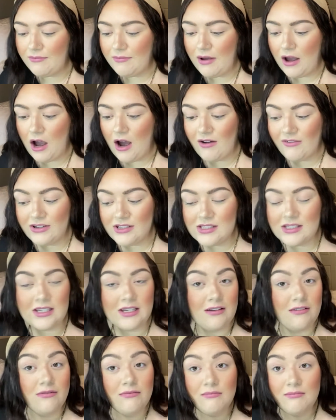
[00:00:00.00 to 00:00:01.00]

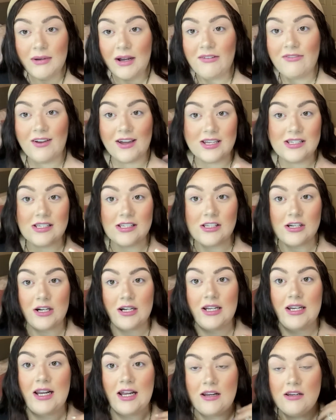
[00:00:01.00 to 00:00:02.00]
Obviously my face is
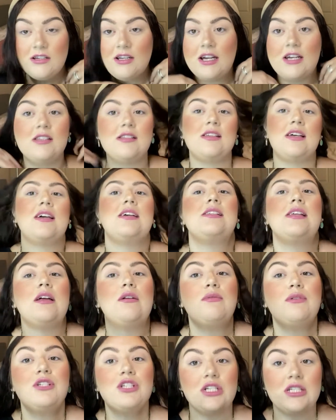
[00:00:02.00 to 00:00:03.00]
already done because like I said,
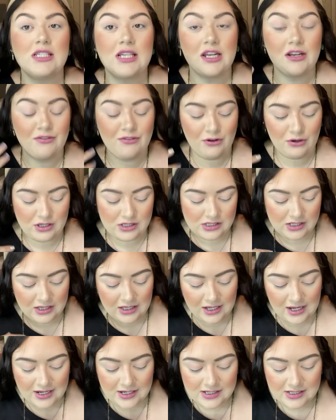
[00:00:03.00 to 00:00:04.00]
we're just gonna focus on
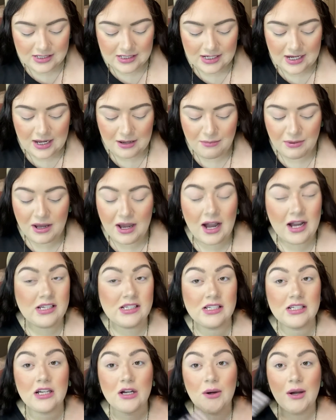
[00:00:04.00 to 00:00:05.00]
the eyes today, but I
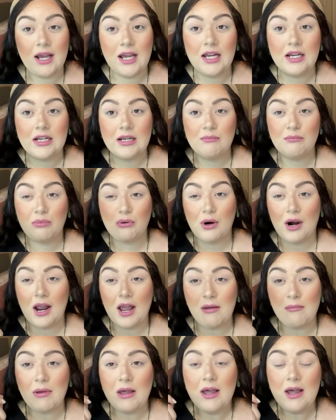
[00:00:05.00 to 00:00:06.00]
did go ahead and
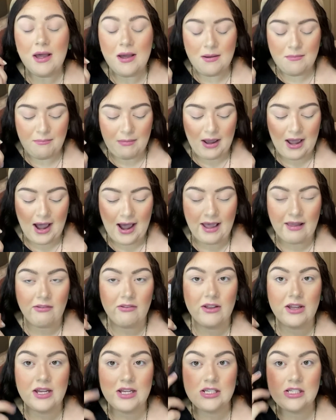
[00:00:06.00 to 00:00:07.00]
prime my
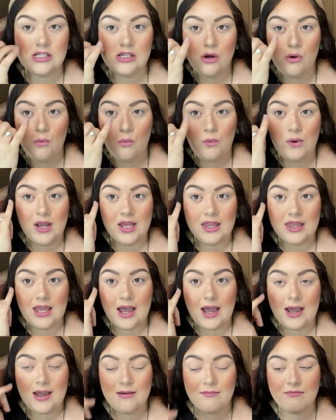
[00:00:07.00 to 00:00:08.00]
eyelids with
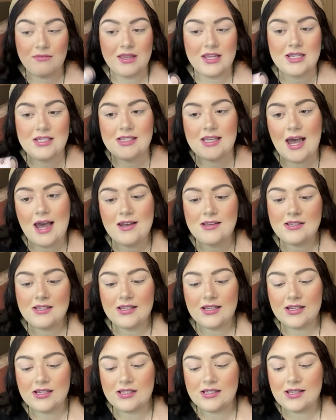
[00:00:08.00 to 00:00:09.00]
this
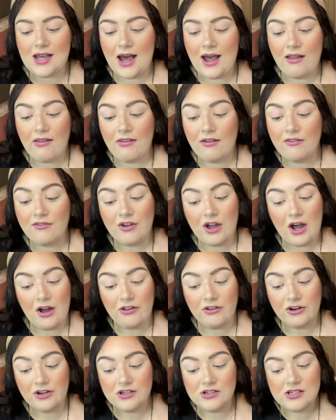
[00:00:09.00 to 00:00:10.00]
Essence I Love
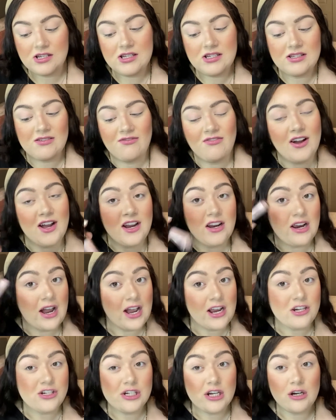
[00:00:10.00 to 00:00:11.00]
Color Intensifying
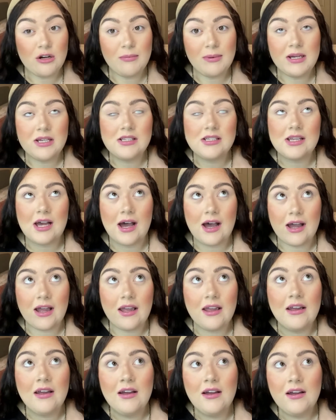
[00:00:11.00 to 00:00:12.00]
Eyeshadow Base.
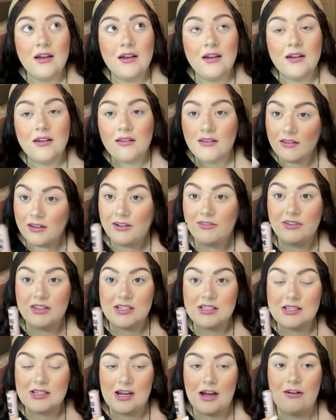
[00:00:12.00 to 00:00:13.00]
I love
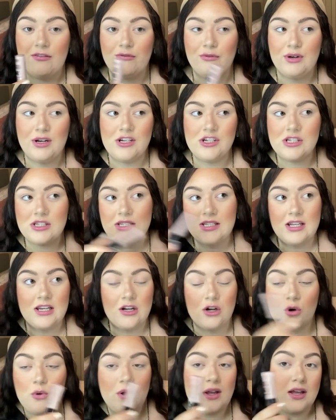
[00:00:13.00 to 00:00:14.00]
this stuff when I just need
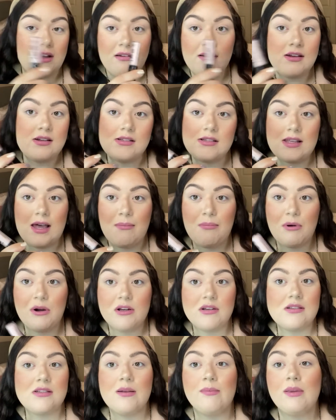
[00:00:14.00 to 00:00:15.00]
a quick slap
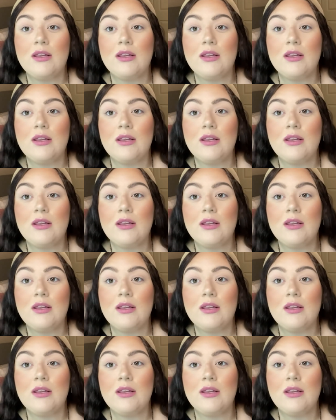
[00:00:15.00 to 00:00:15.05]
on something